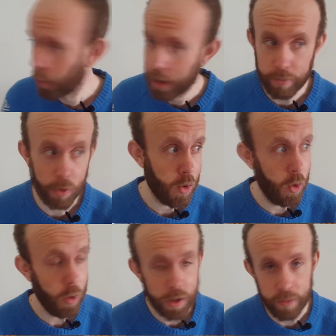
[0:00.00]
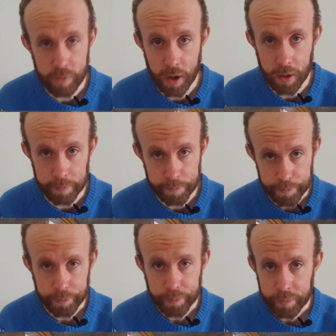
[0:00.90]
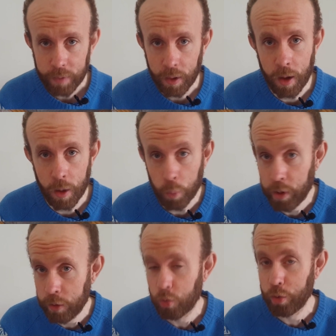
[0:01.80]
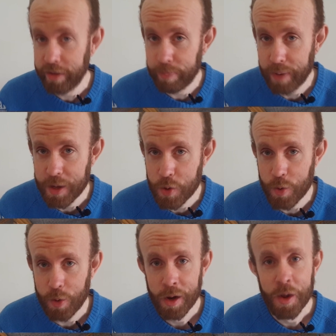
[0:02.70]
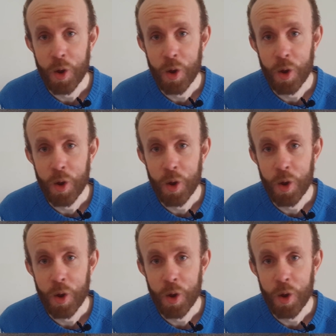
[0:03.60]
wherever you look in VR, we need to display you